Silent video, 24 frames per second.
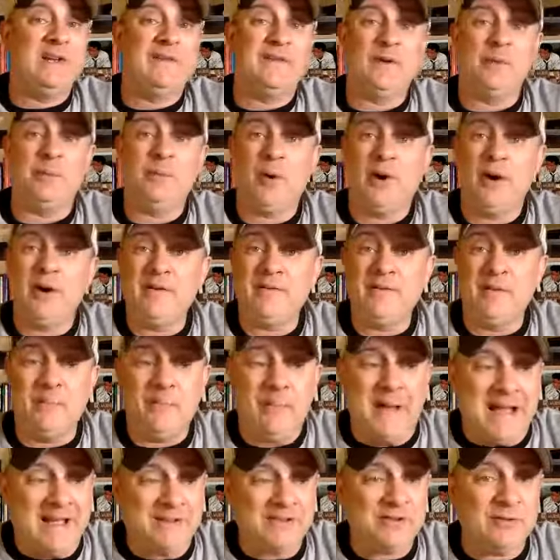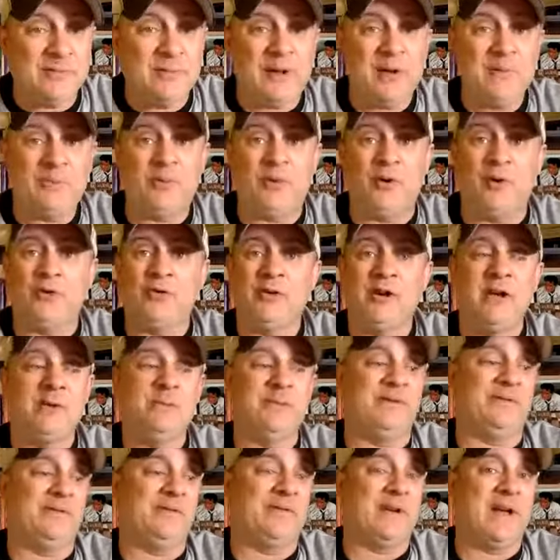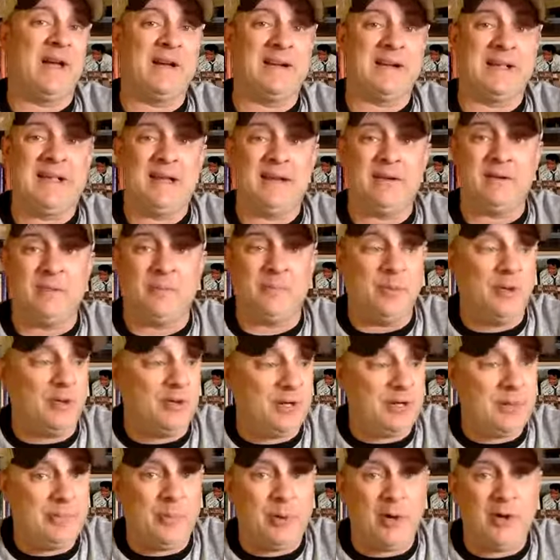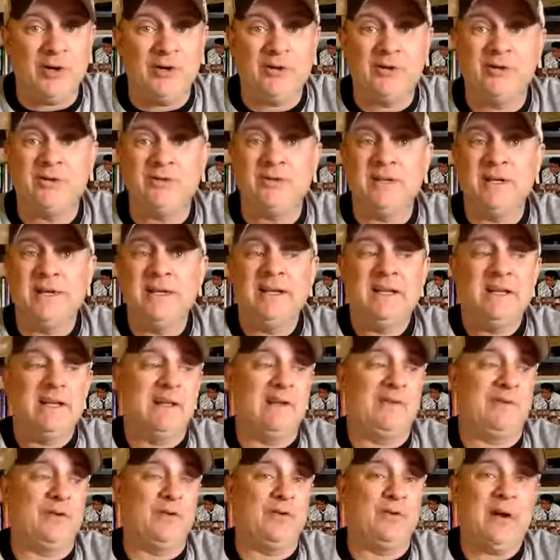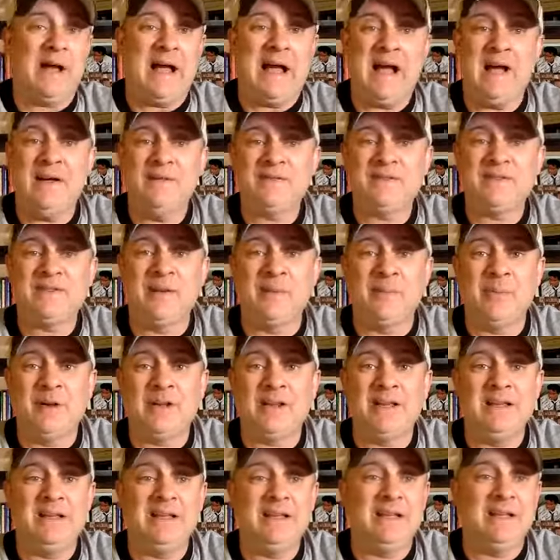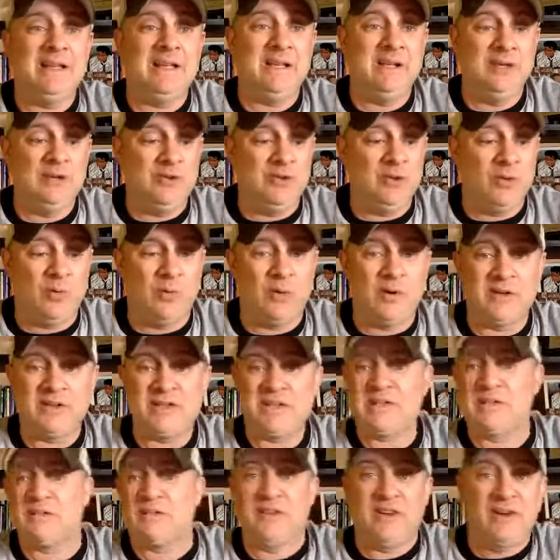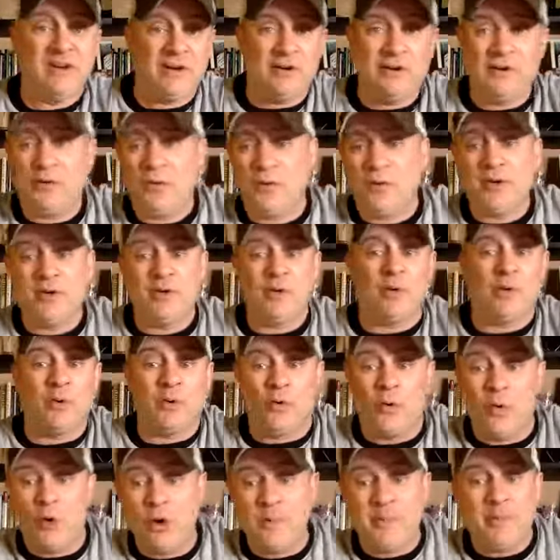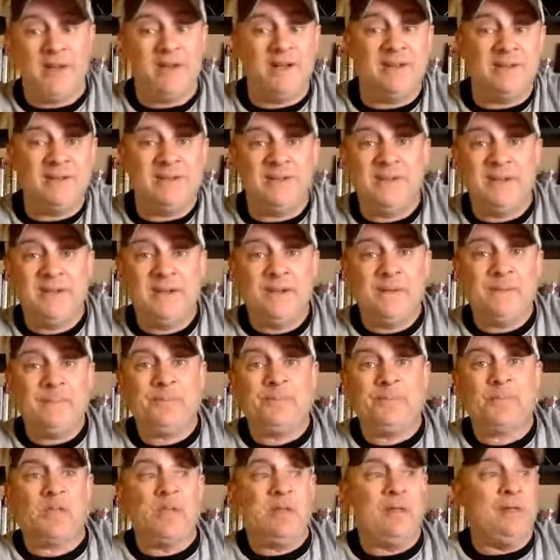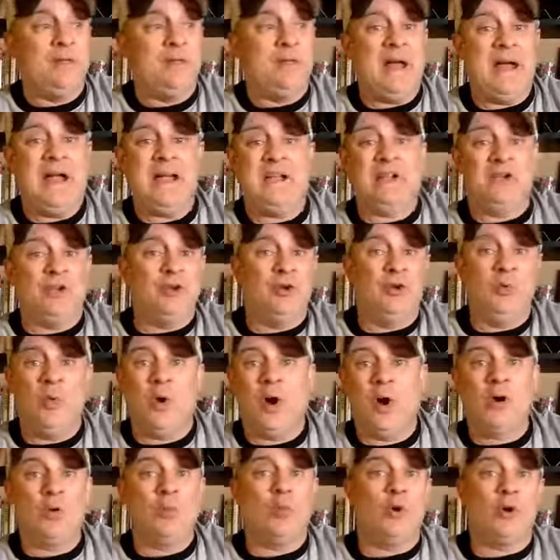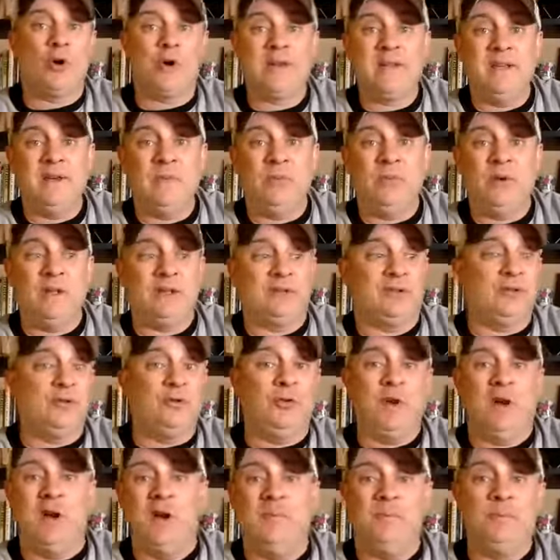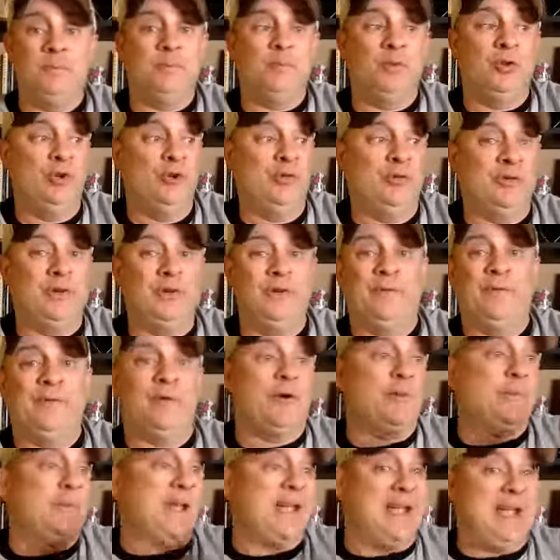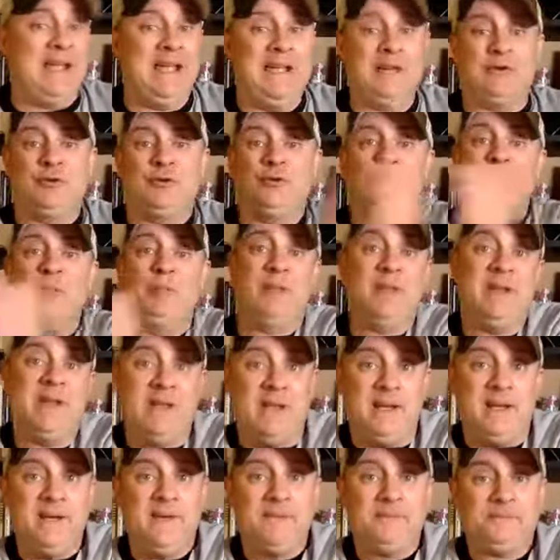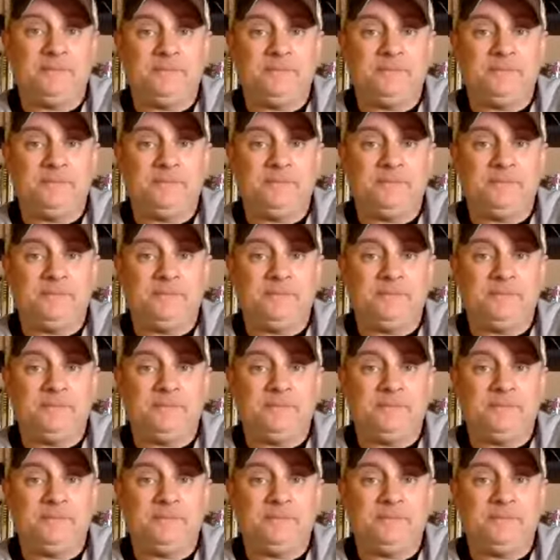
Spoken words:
you're part of a mastermind program, if you've got accountability partners, if you have somebody in your sphere or your orbit that you are working with to help move you from A to B,